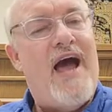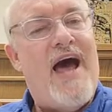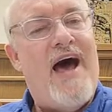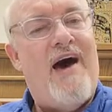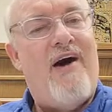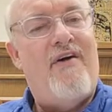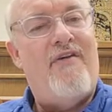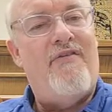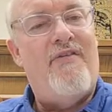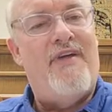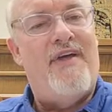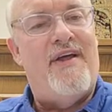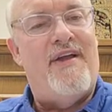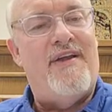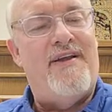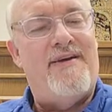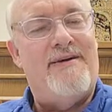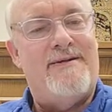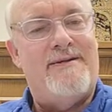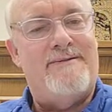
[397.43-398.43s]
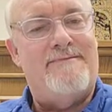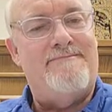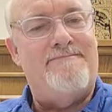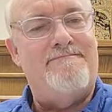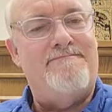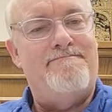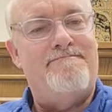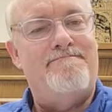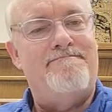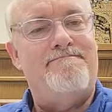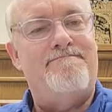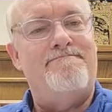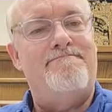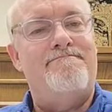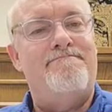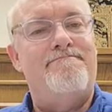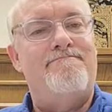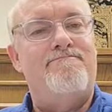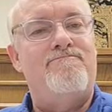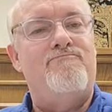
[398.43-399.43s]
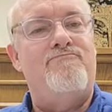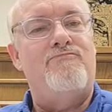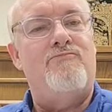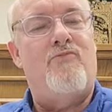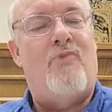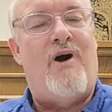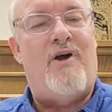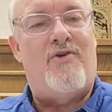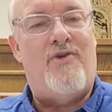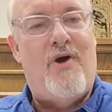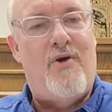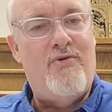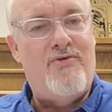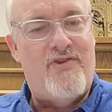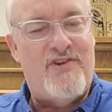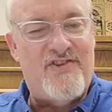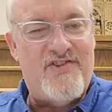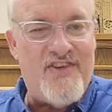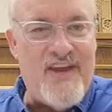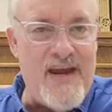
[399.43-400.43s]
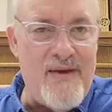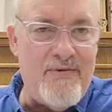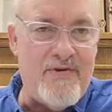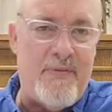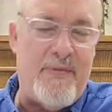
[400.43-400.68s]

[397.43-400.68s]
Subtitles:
out that while Tozer seems